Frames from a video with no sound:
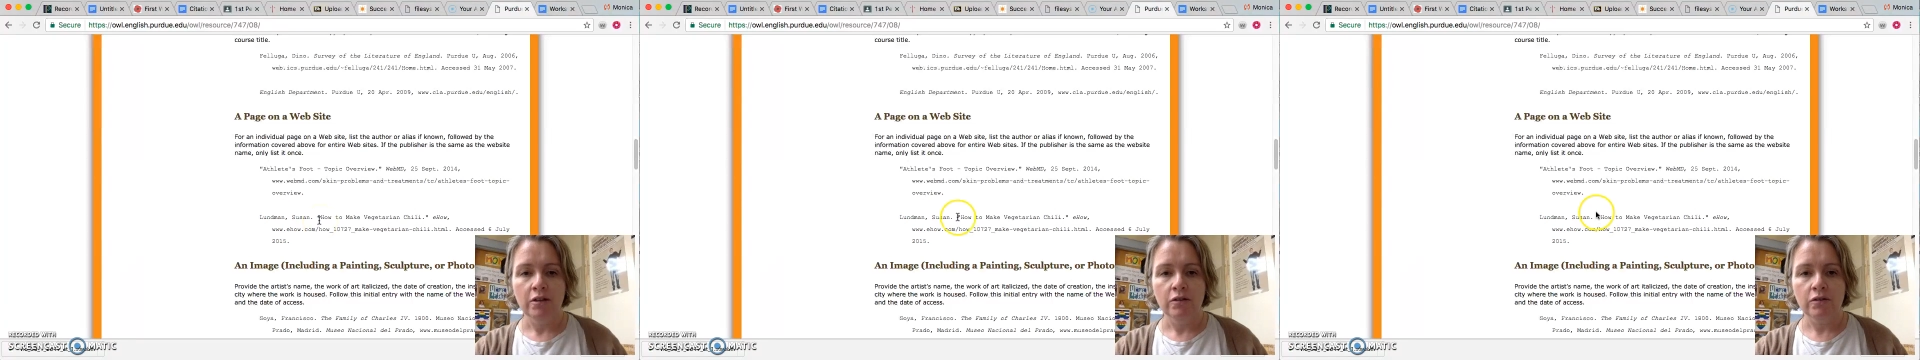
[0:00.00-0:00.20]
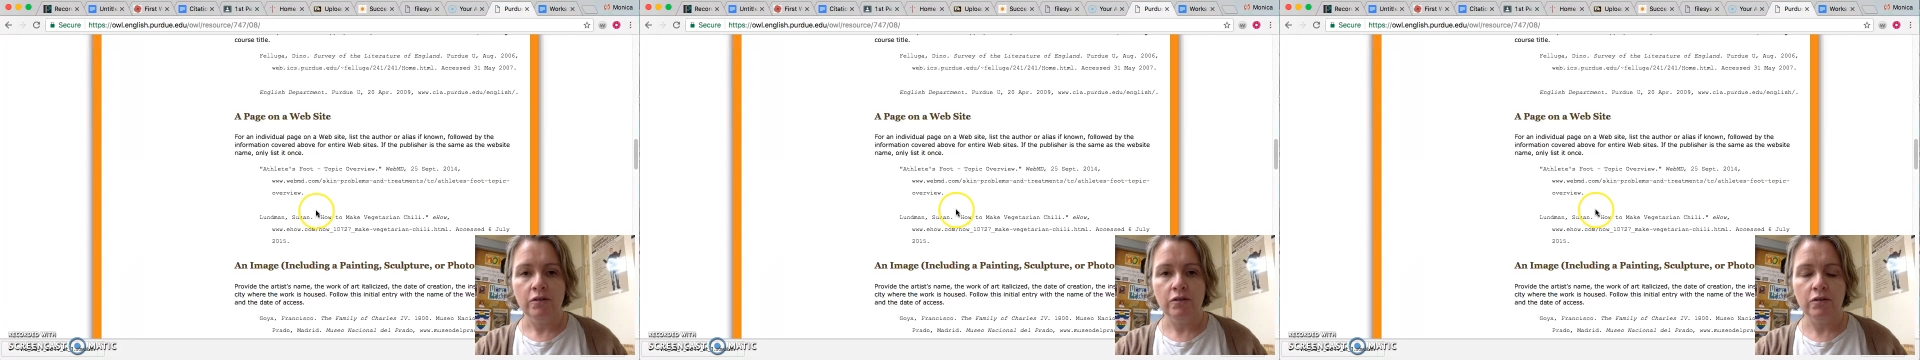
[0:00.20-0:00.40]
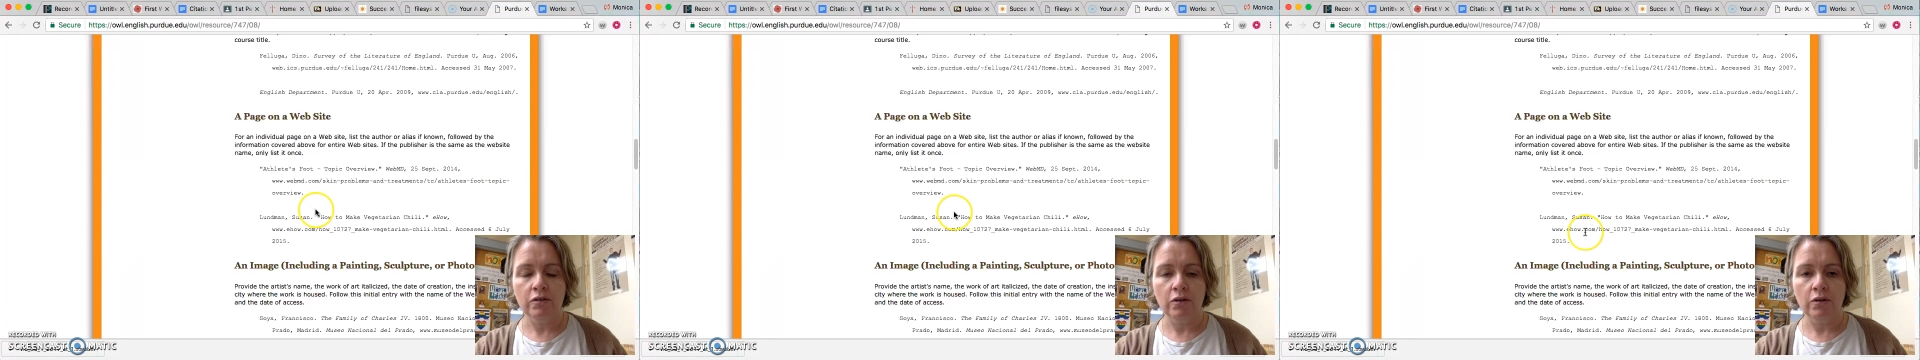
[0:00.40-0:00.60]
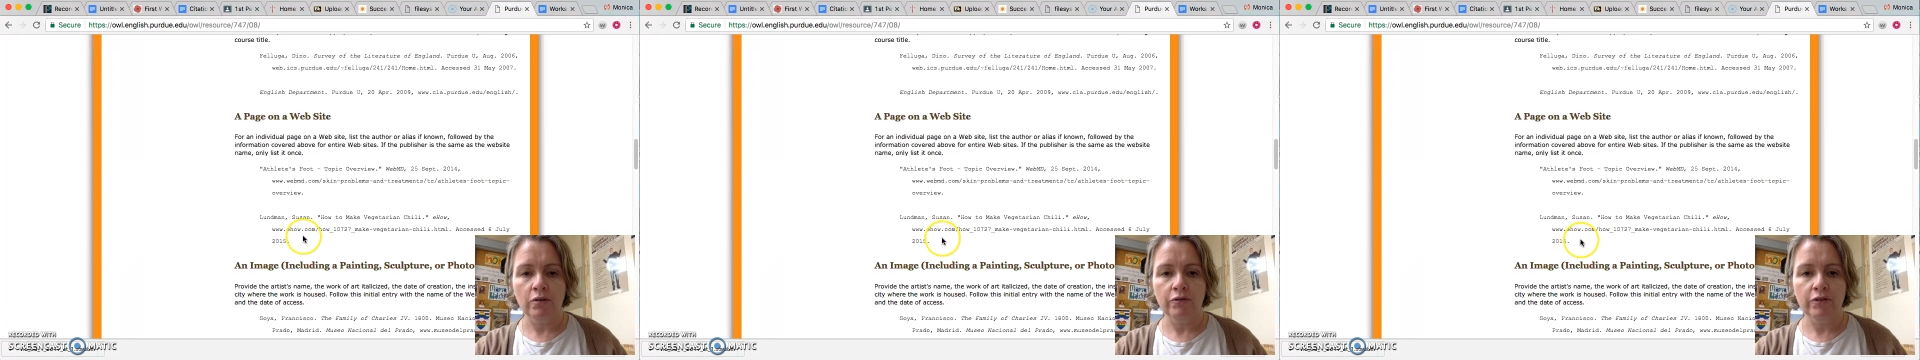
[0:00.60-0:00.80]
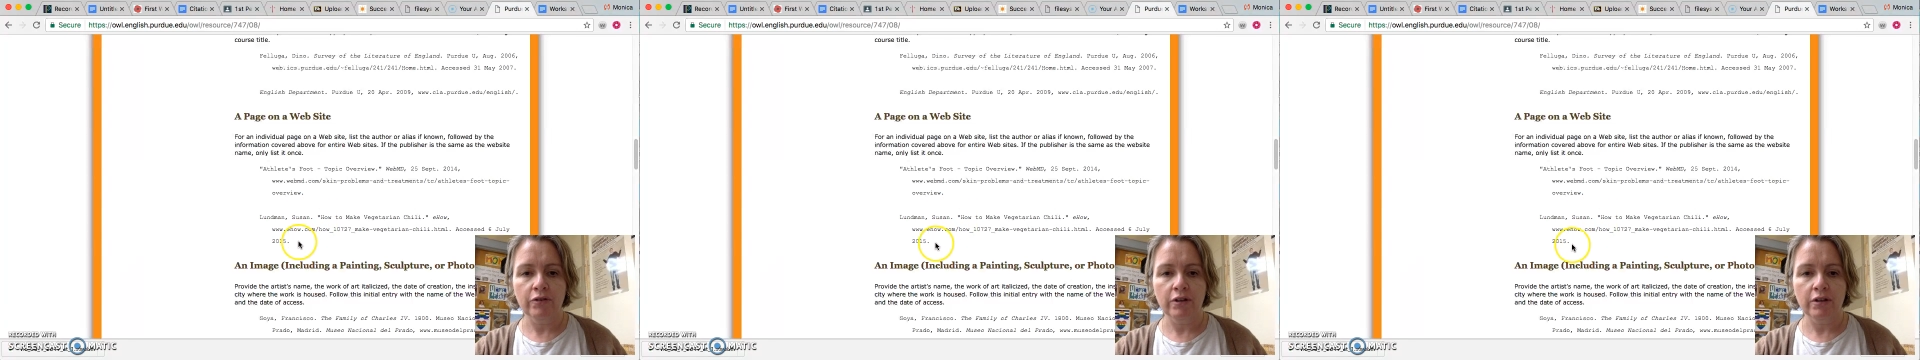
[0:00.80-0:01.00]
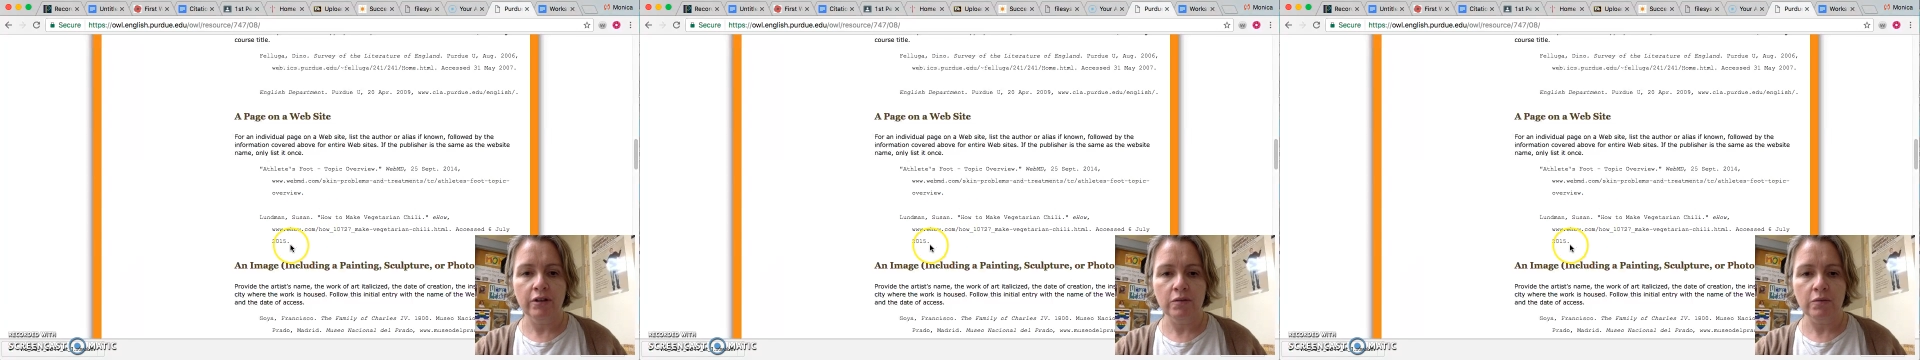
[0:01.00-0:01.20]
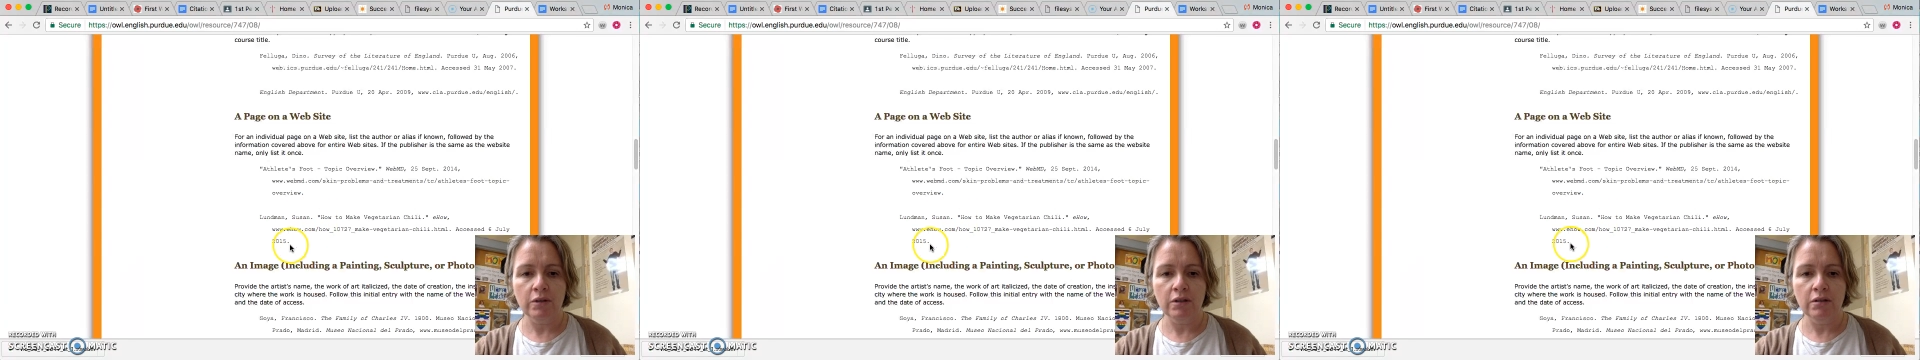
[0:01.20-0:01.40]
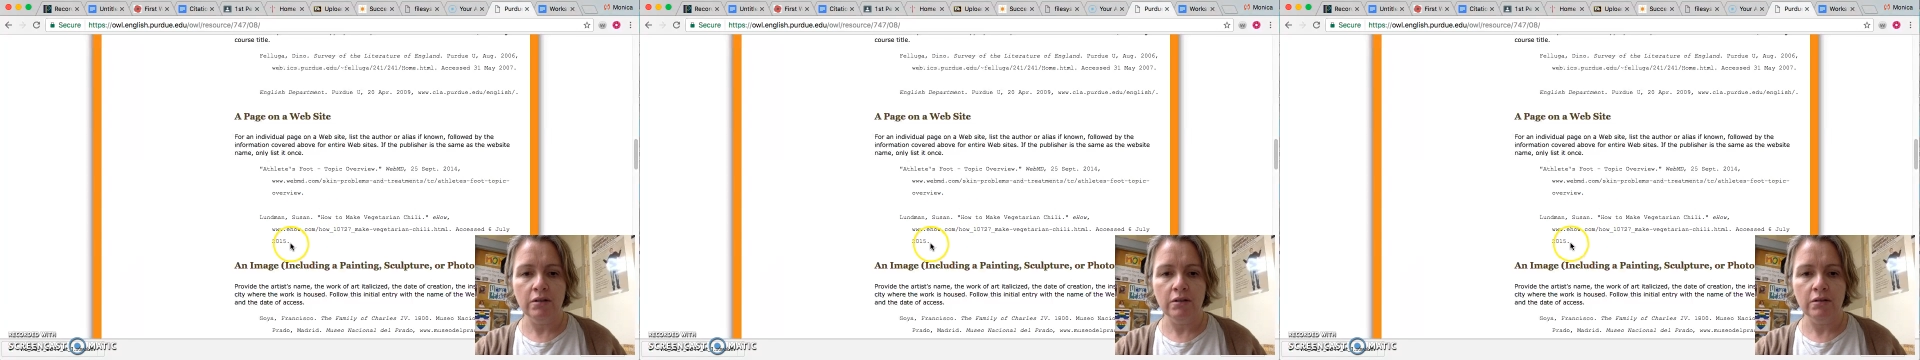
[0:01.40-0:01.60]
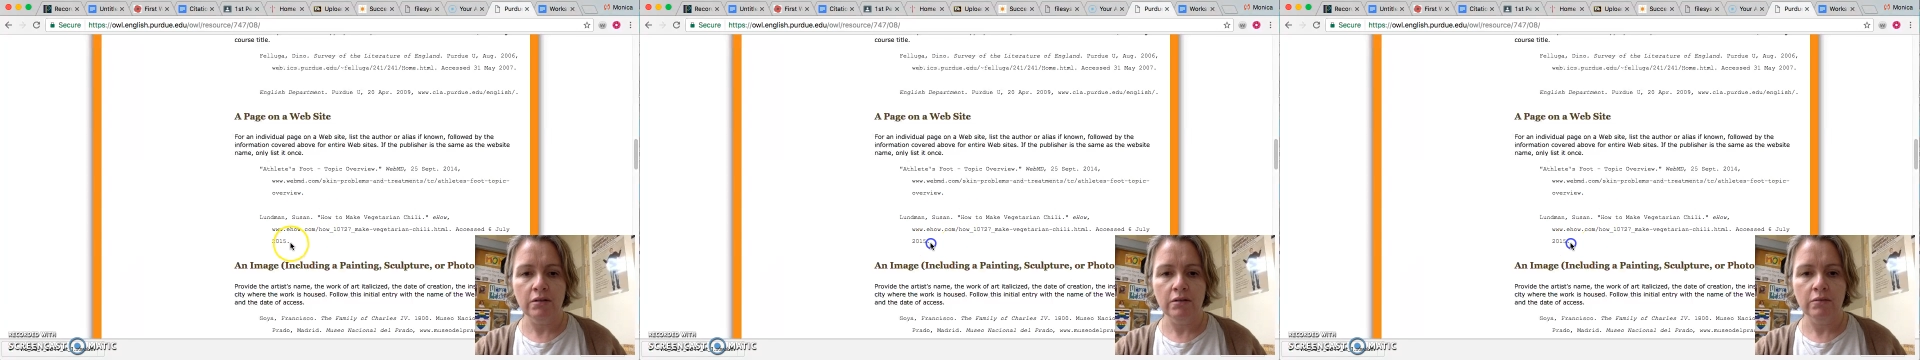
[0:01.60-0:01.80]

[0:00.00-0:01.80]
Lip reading: So for this one,